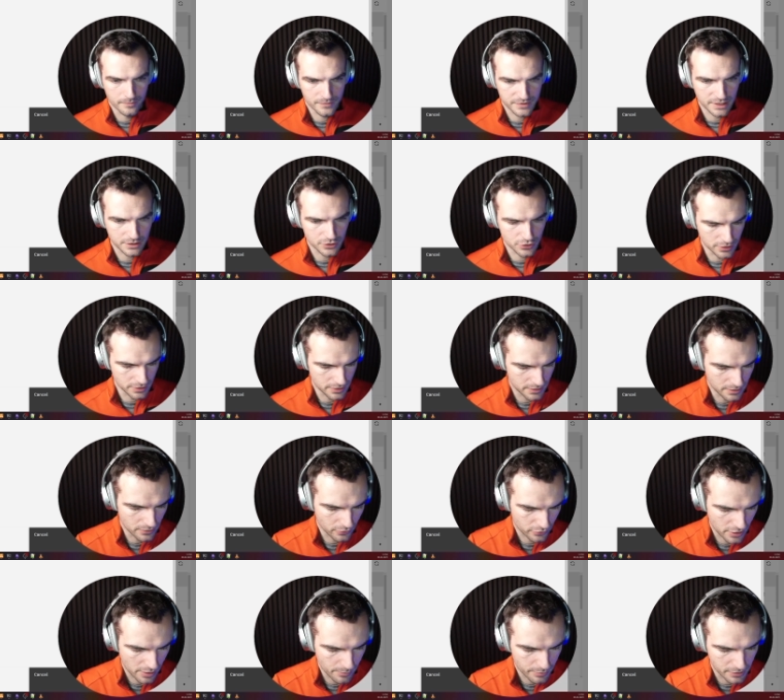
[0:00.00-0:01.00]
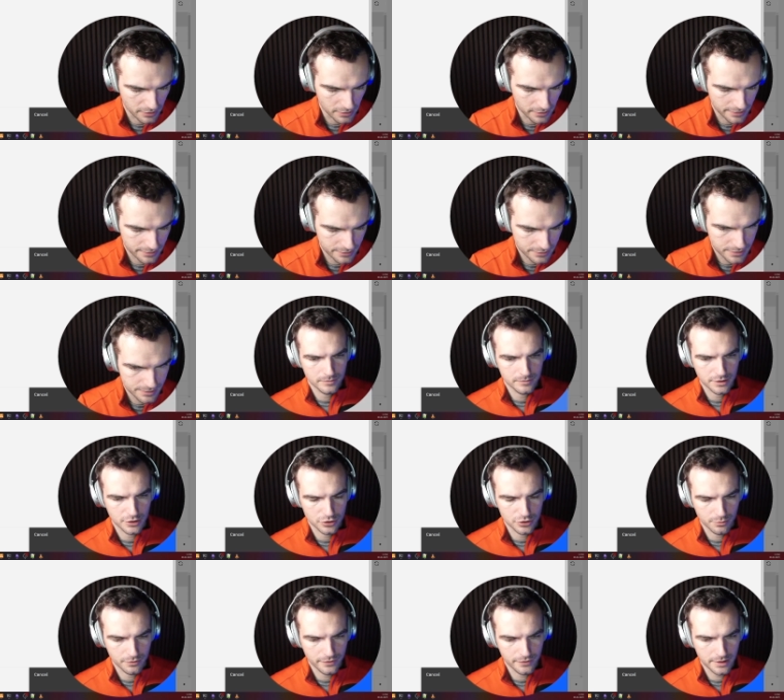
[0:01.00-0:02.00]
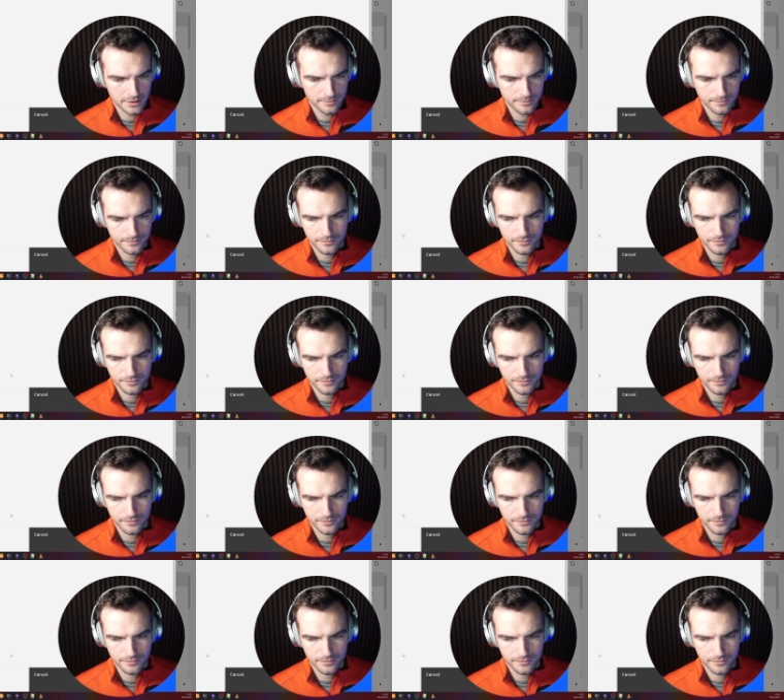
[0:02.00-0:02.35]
it's actually no capital letters. That should be fine.